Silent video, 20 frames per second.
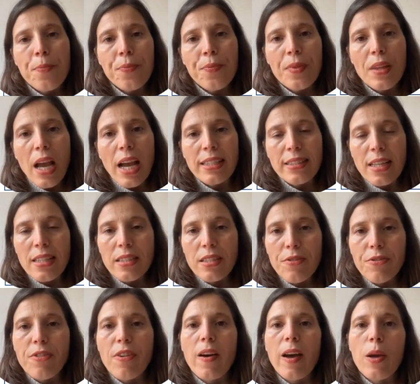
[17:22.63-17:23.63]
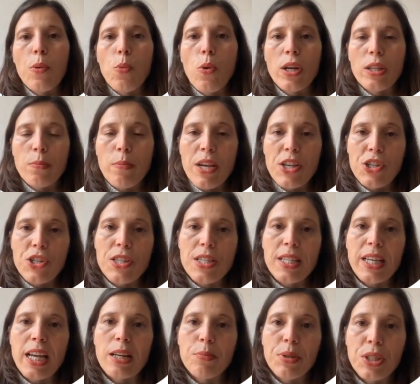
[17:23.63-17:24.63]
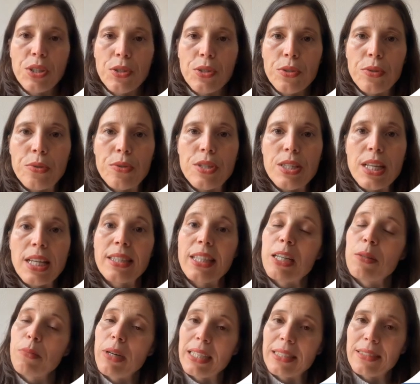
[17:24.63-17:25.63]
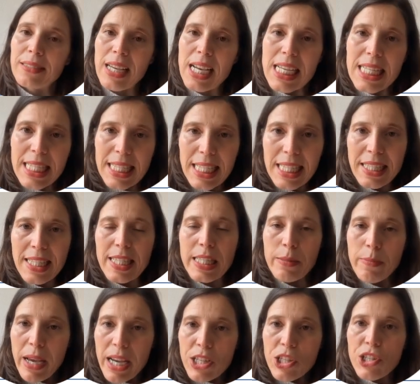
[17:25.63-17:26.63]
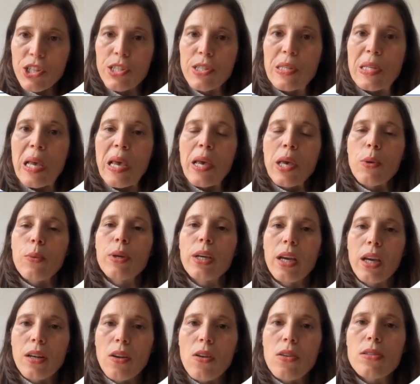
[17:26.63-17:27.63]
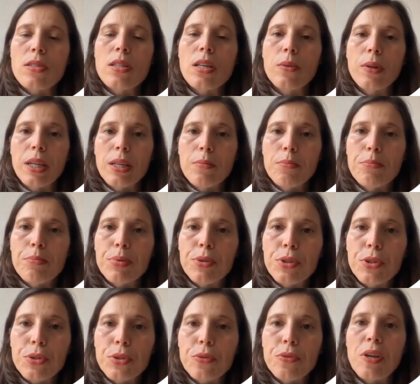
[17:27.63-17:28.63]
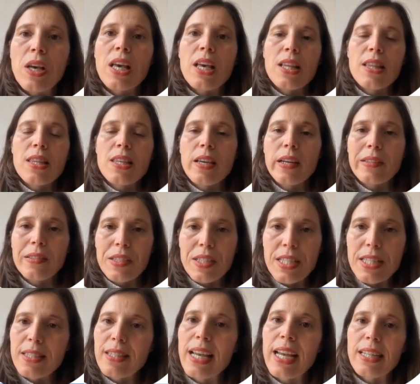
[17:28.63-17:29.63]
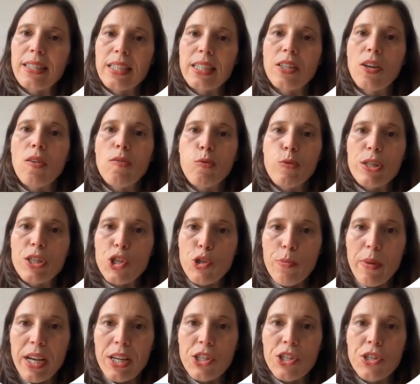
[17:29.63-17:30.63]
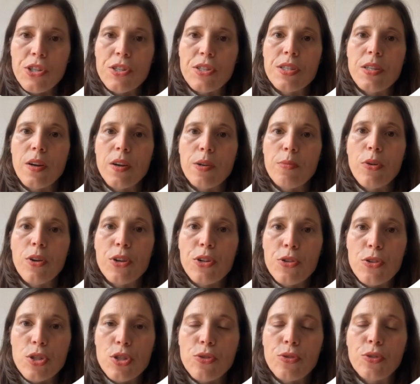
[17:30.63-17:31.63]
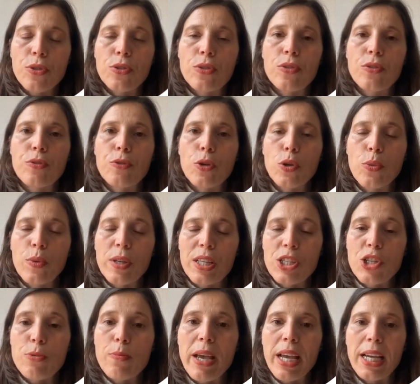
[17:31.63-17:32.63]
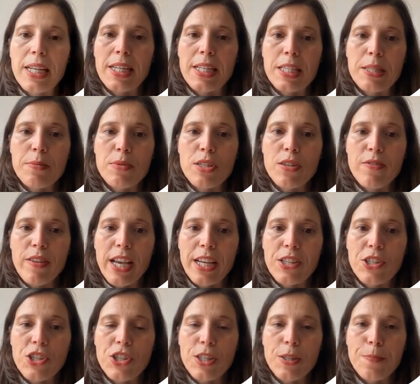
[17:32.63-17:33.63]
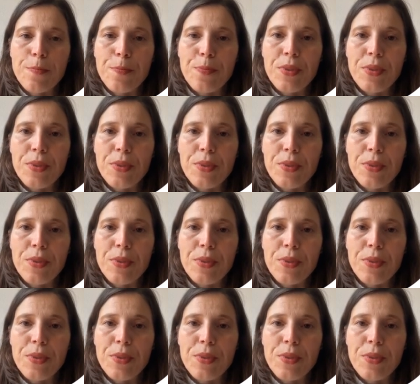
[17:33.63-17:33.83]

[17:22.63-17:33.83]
identify what measures can be used. And then by testing these measures, we can also improve the understanding of which measures are more useful for which mechanisms of action.